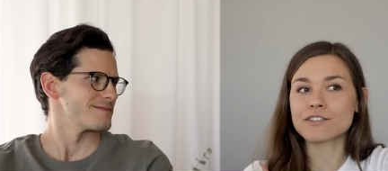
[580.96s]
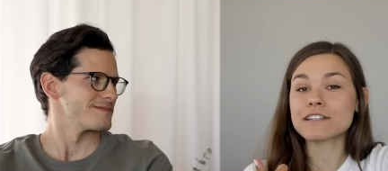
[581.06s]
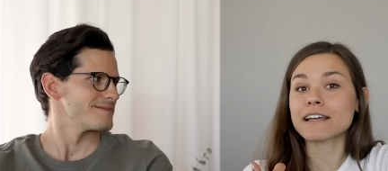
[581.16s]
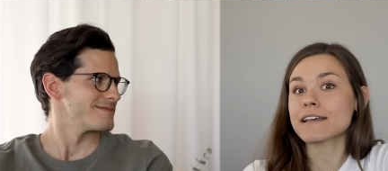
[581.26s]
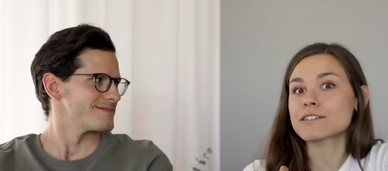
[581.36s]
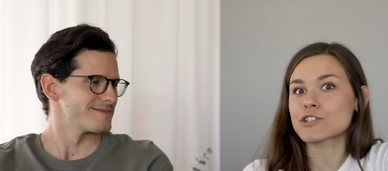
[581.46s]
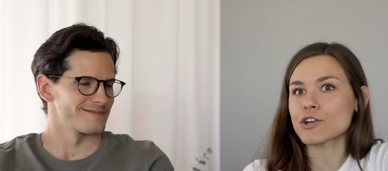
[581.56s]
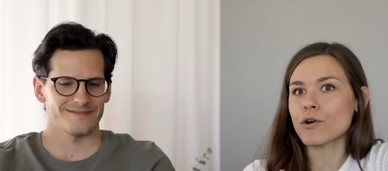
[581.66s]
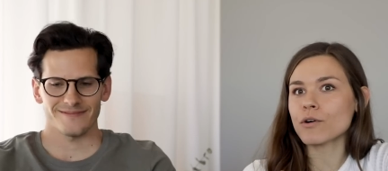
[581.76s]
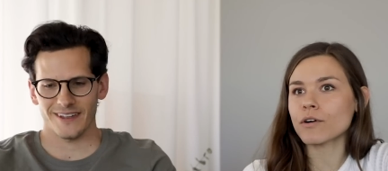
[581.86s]
Speaker 1: just like as a
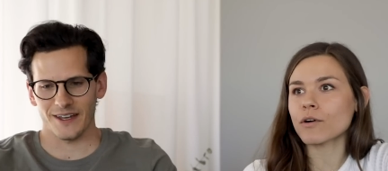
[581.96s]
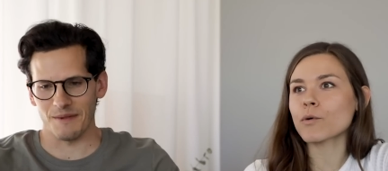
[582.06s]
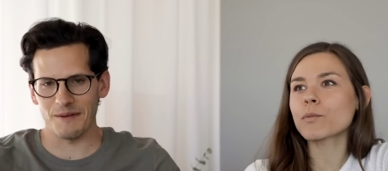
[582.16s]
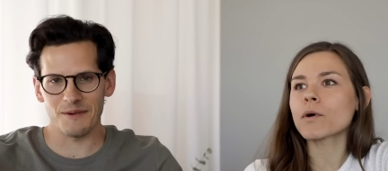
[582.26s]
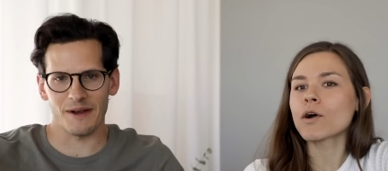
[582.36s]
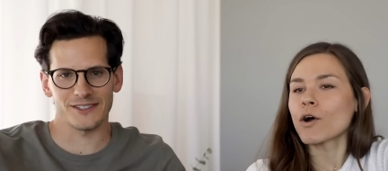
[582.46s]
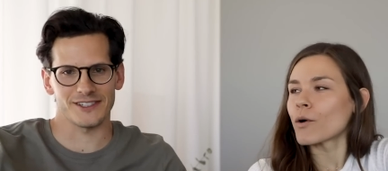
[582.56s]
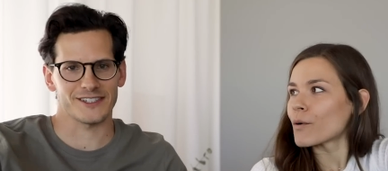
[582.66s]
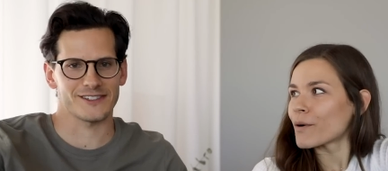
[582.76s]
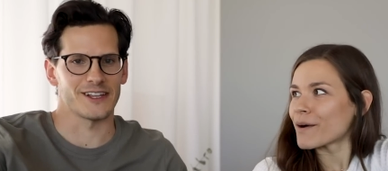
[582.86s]
joke. Yeah, or, maybe
Speaker 2: my
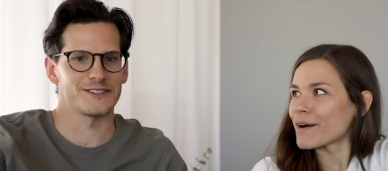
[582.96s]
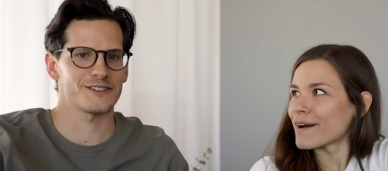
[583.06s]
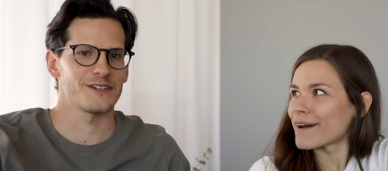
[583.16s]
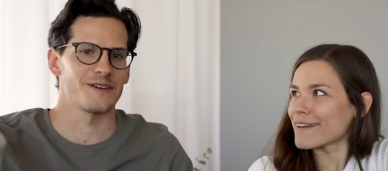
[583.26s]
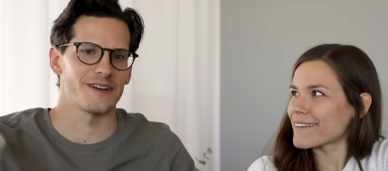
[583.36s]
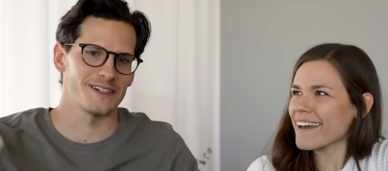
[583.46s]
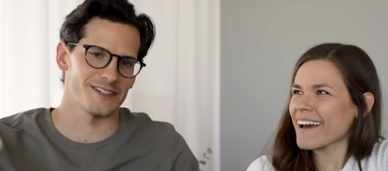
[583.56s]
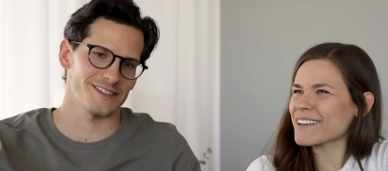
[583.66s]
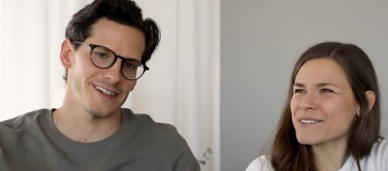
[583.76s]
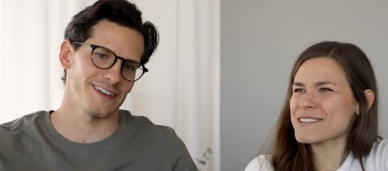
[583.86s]
sixth sense knew. yeah,
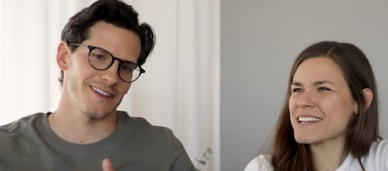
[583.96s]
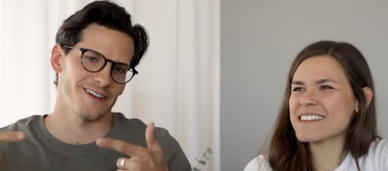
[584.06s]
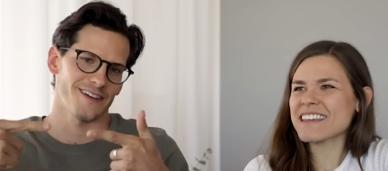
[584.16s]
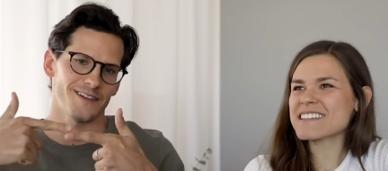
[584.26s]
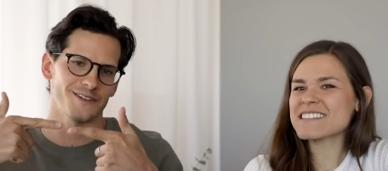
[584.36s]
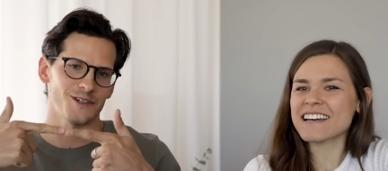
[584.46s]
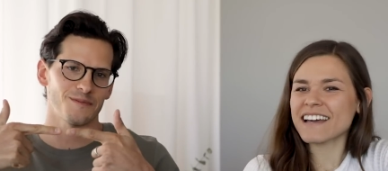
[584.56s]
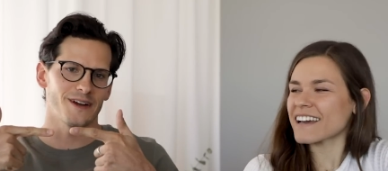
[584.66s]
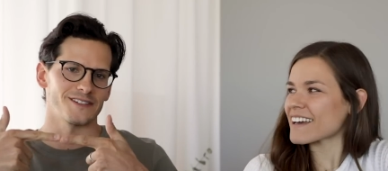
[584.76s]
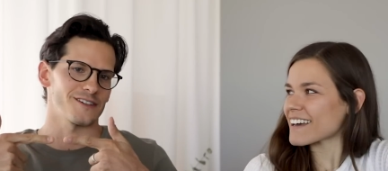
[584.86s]
just, you said the, things the two like,
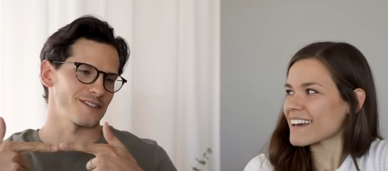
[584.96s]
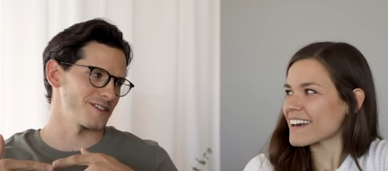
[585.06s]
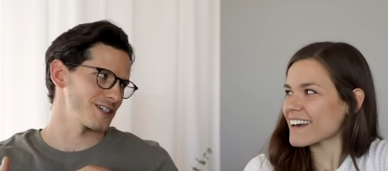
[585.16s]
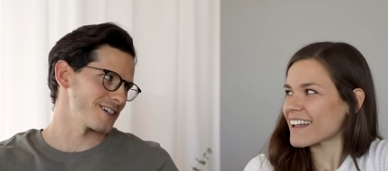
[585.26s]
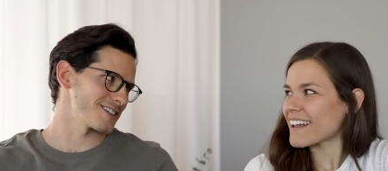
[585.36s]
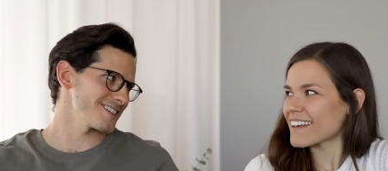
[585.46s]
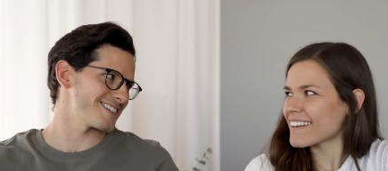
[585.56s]
brain cells never clicked.